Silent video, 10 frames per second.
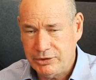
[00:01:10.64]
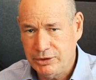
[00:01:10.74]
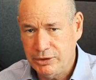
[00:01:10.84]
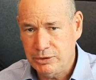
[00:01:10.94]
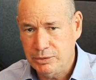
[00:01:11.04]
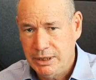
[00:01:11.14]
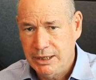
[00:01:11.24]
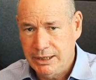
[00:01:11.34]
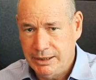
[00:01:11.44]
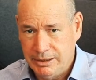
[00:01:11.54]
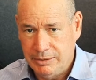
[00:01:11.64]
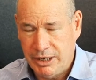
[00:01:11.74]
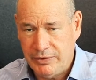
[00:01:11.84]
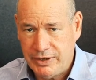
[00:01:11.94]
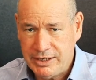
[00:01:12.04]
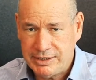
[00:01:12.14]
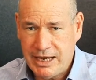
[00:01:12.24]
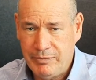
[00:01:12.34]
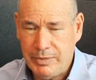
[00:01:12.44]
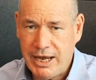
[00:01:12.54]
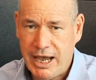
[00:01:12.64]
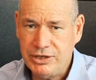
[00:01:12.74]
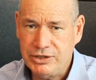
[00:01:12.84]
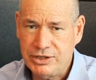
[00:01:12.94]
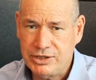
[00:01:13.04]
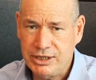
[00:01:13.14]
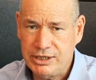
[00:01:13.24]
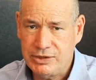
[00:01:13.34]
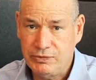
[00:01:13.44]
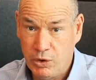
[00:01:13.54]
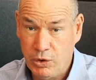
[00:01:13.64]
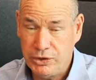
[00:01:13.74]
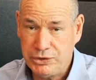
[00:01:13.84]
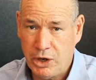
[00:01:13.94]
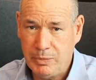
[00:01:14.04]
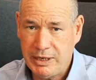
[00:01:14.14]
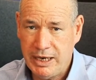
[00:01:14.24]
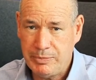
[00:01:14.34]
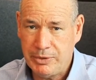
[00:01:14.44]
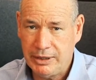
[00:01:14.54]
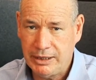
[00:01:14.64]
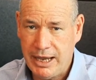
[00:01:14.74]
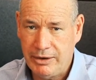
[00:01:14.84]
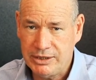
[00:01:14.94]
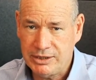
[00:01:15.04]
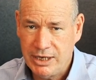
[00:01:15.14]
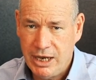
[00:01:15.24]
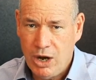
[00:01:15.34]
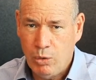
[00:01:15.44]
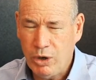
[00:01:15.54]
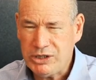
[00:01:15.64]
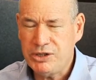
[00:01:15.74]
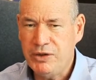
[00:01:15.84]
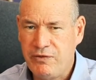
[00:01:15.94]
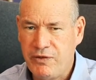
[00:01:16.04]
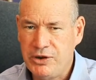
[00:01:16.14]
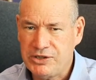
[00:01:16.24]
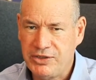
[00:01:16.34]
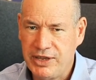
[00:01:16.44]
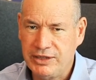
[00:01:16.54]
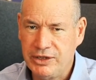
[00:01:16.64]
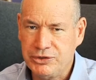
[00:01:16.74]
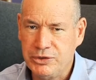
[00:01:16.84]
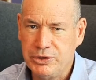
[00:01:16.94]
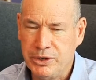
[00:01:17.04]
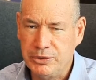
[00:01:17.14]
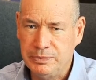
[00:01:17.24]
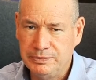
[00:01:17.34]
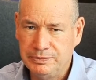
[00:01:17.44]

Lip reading: to one of these government agencies for the JobKeeper allowance. What's the first thing that you do?